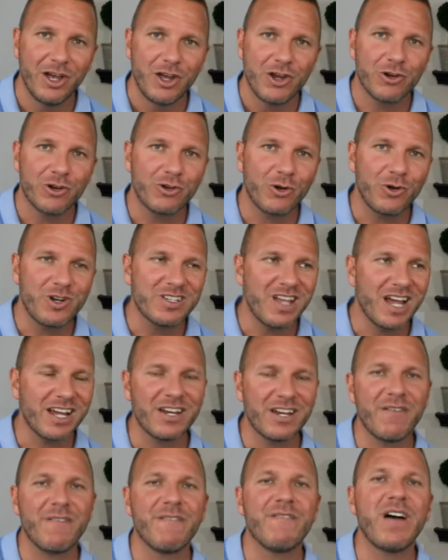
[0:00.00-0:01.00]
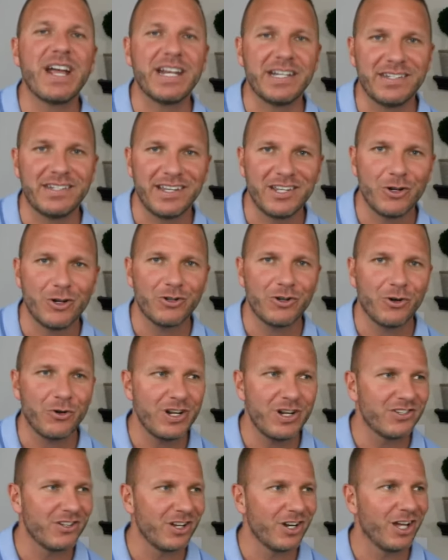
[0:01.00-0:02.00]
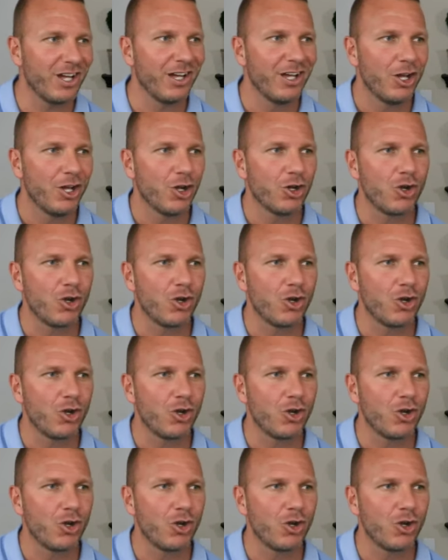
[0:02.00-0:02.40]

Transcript: Your attorney's not going to fight. Your attorney's going to